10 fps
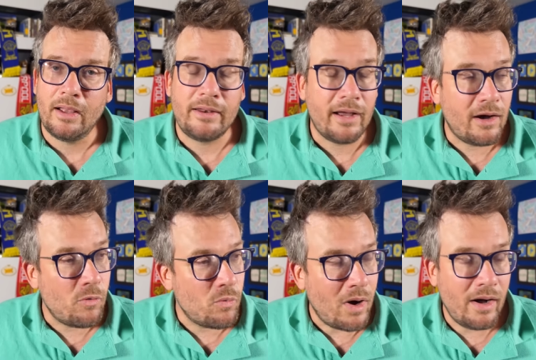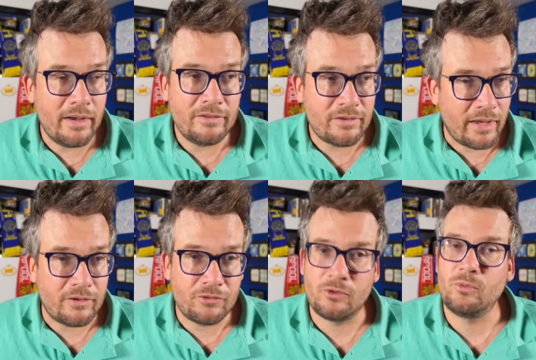and how wise
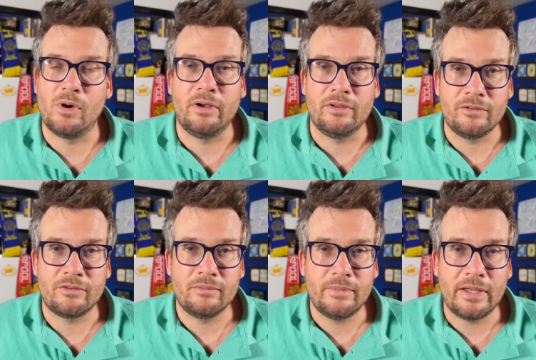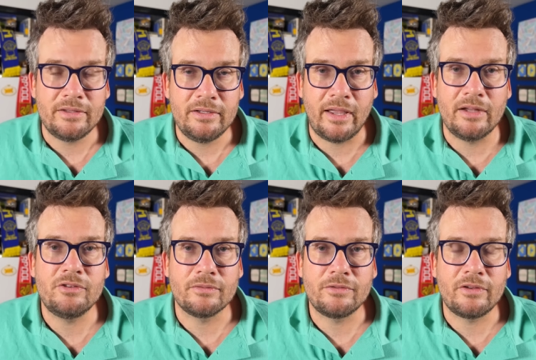Esther was at the
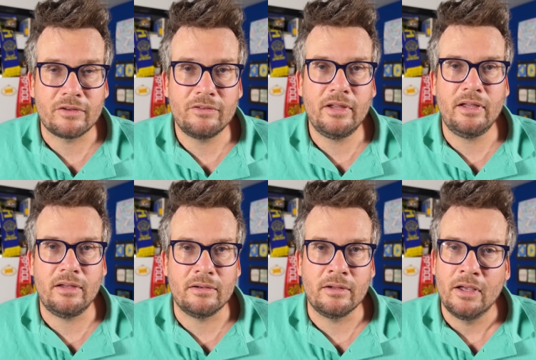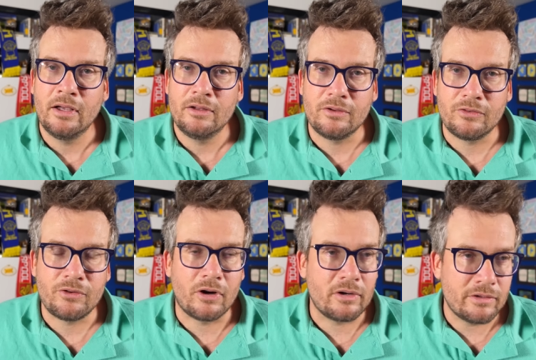age of 16 to
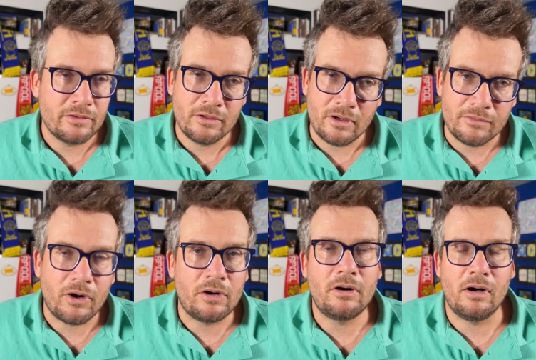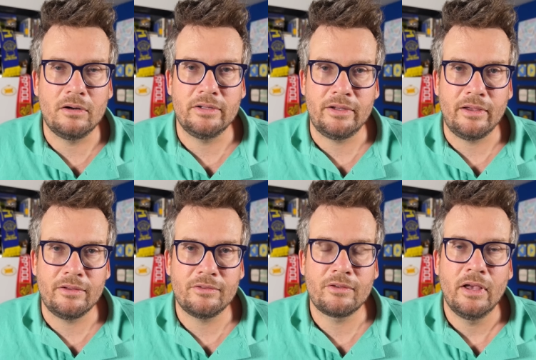start, of all
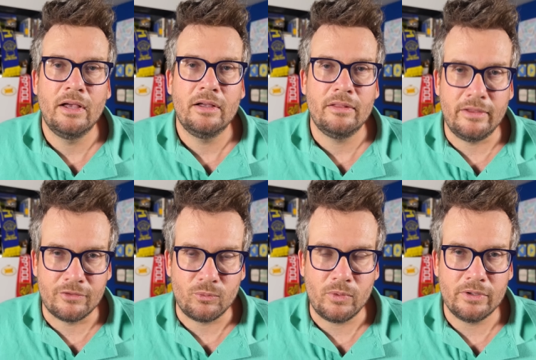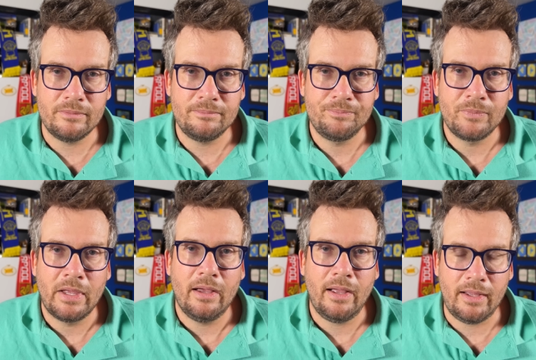holidays, this one.
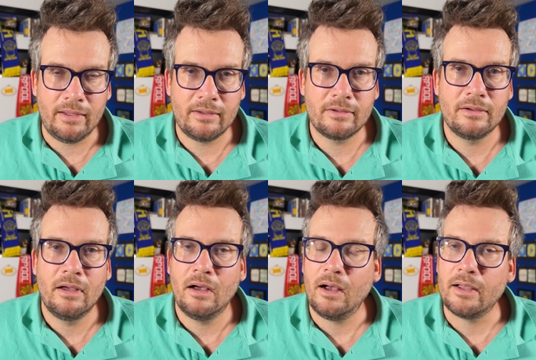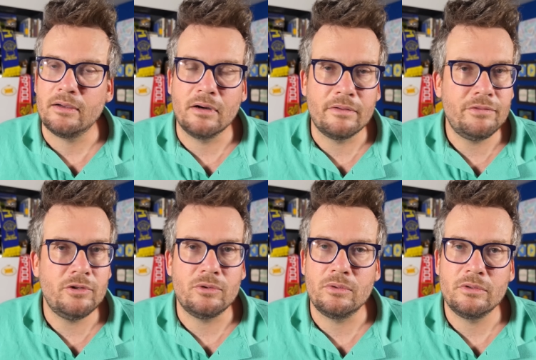Hank, I love
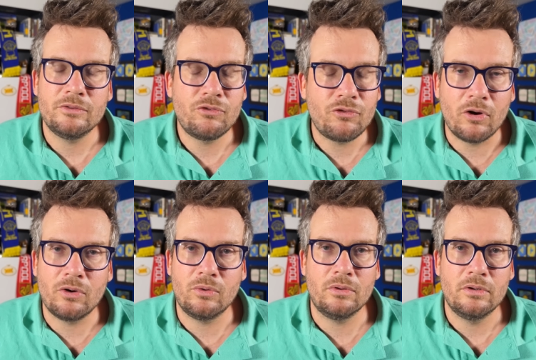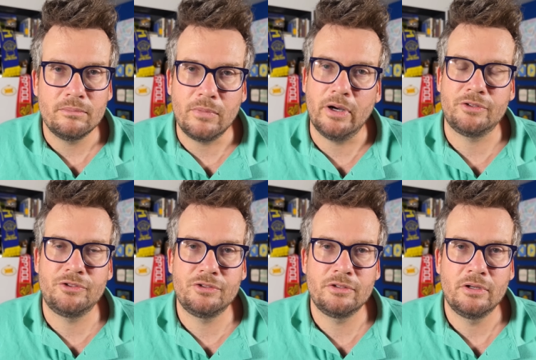you so
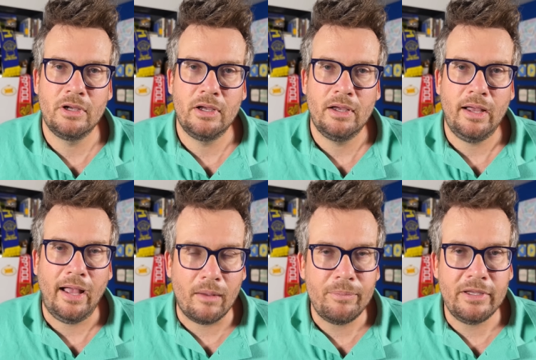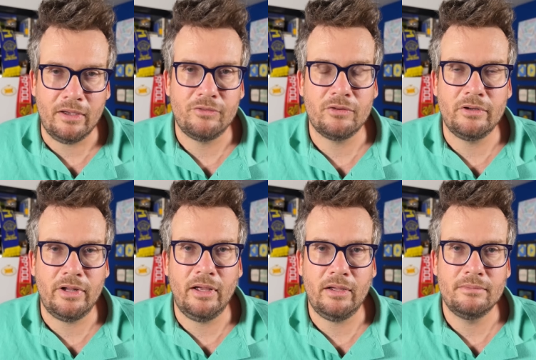much. Happy Esther
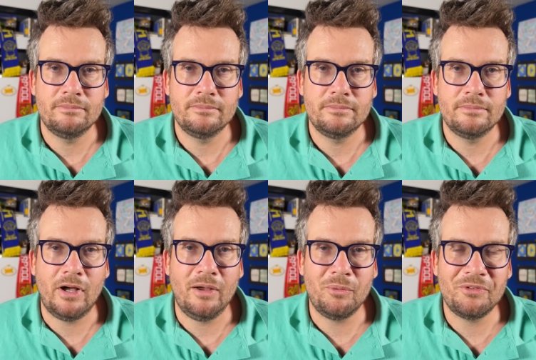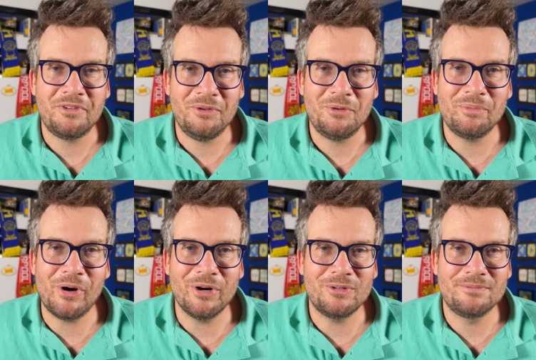Day. I will see you
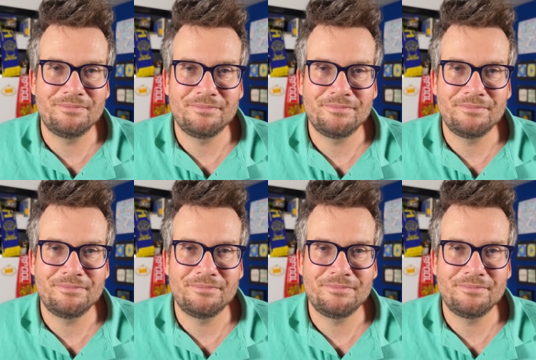tomorrow.